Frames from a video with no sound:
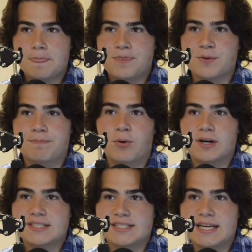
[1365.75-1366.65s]
to put
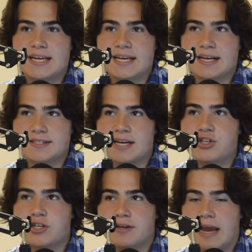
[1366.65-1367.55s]
us in a
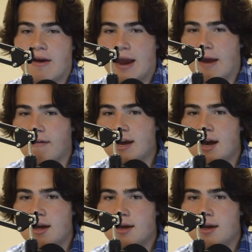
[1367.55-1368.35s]
contention area.